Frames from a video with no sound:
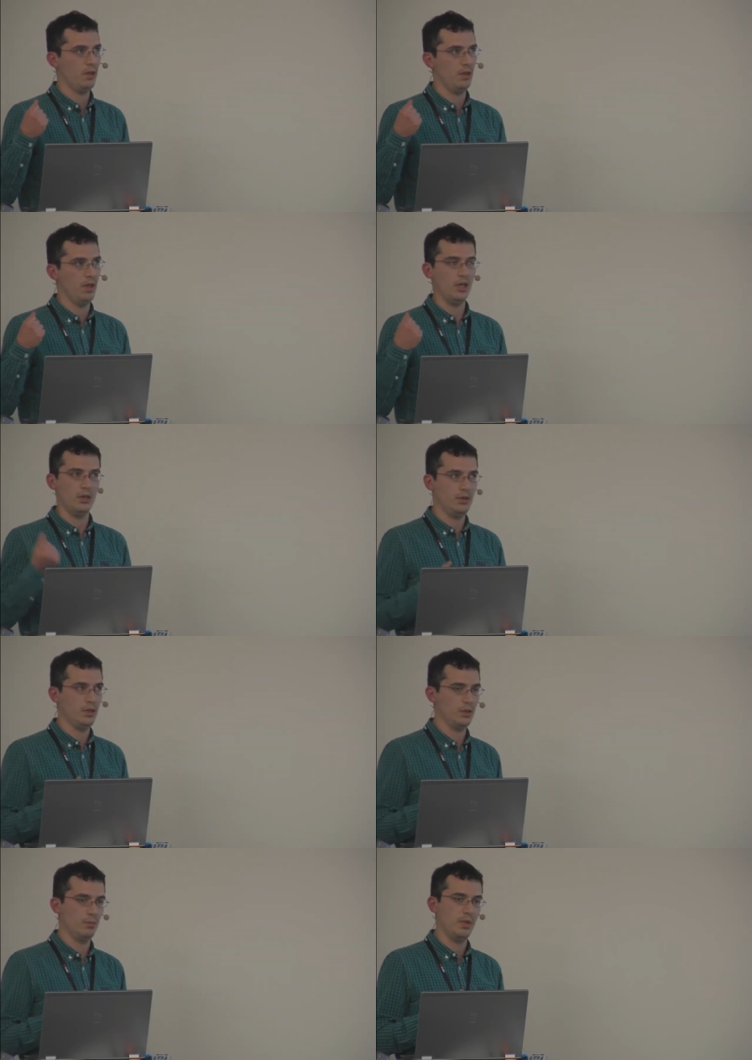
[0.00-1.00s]
a
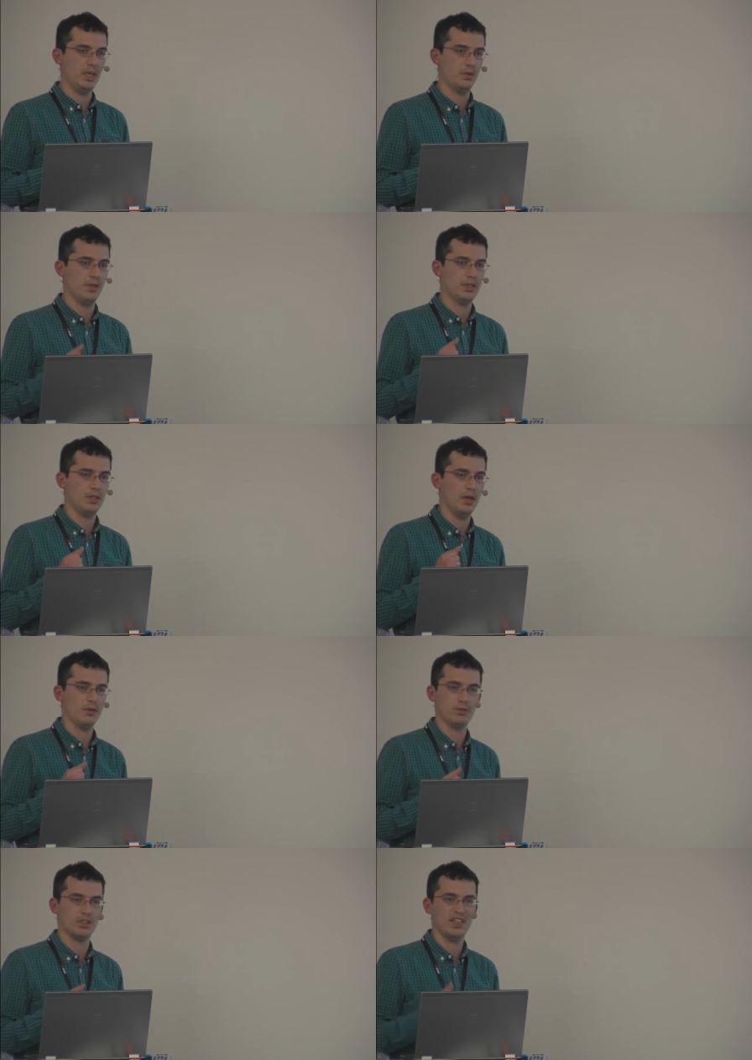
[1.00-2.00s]
user's been on the site
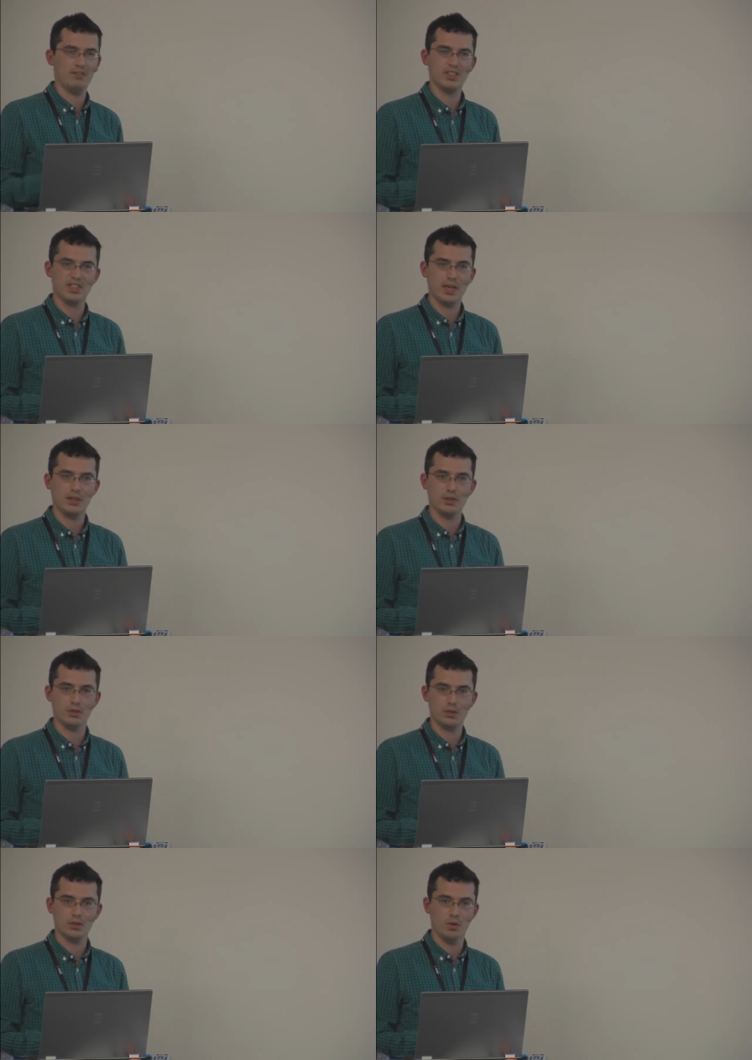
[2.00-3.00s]
for seven seconds
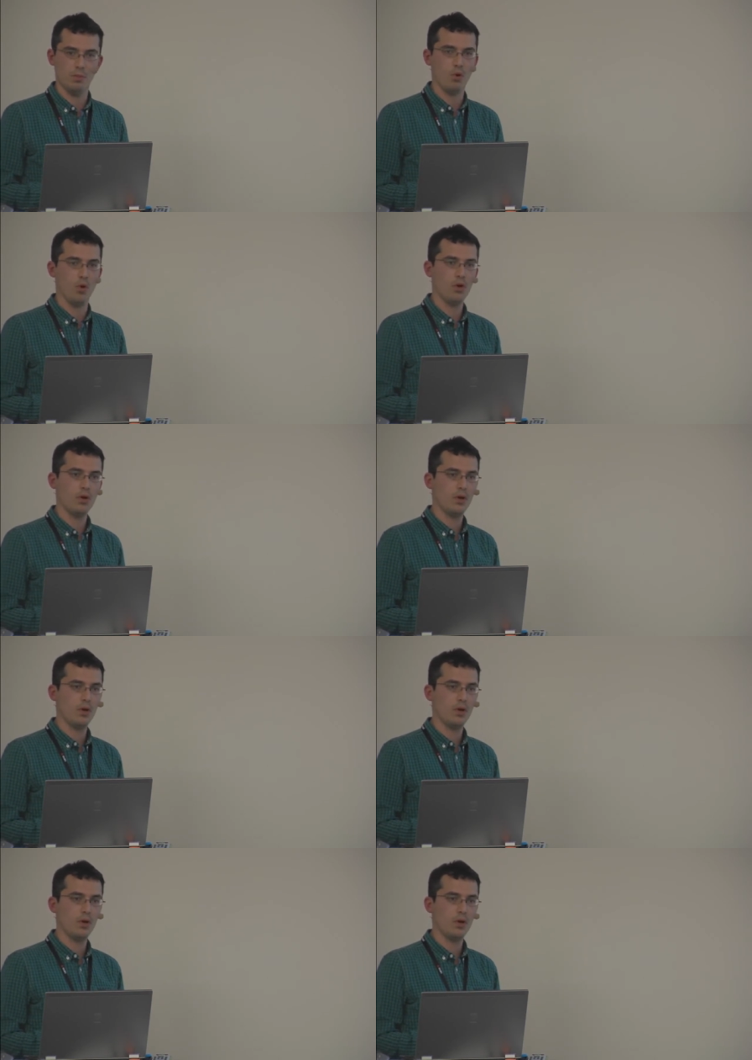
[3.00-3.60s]
or more,